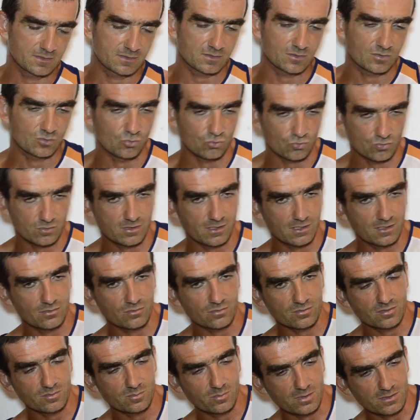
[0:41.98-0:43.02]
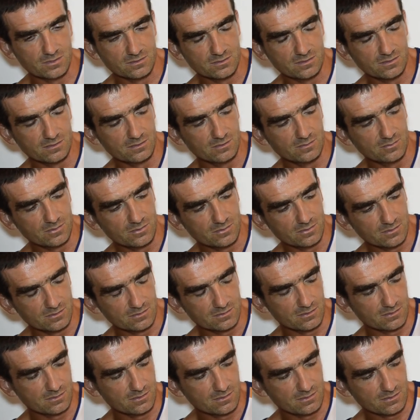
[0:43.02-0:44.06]
good day, not the best day. He
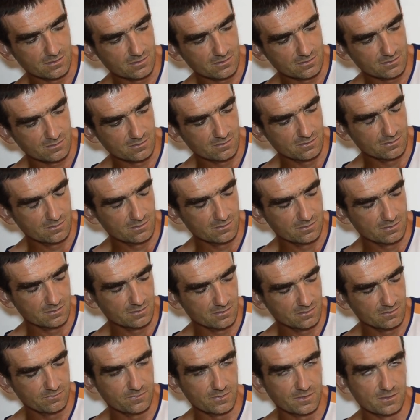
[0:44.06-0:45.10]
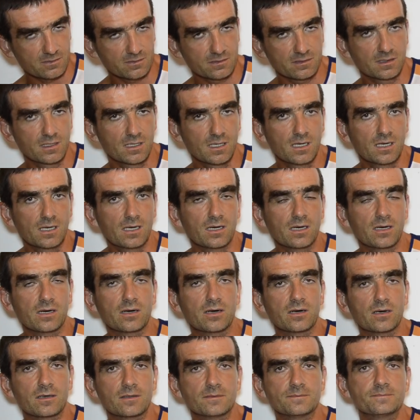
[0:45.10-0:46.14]
said like he felt
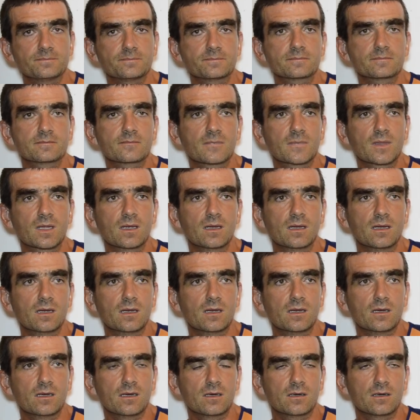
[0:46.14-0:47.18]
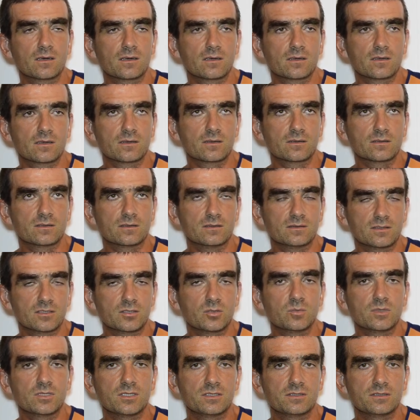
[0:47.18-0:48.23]
the
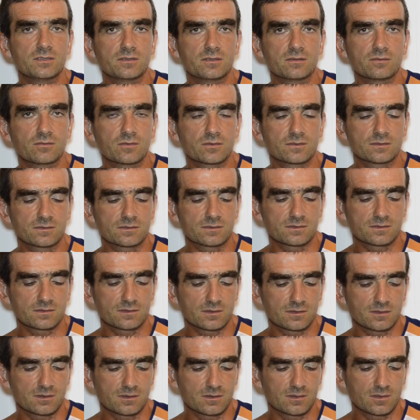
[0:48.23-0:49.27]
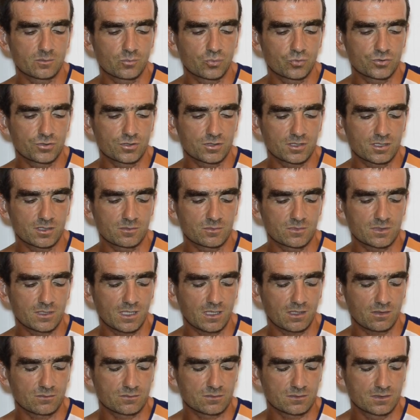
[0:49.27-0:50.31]
humidity was pushing him
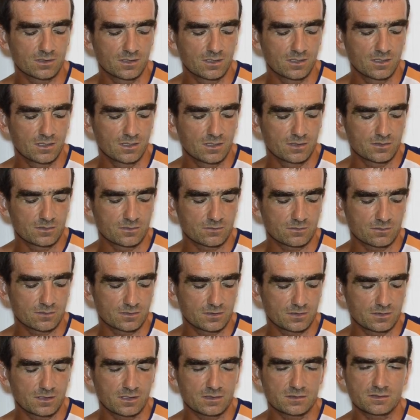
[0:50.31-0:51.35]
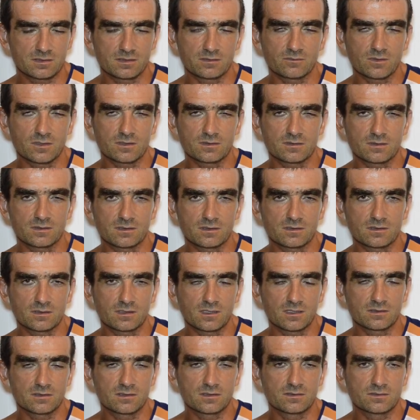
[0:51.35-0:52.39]
down, so he did I think
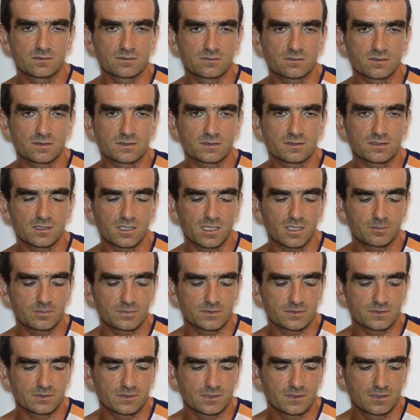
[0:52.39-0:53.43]
120 laps.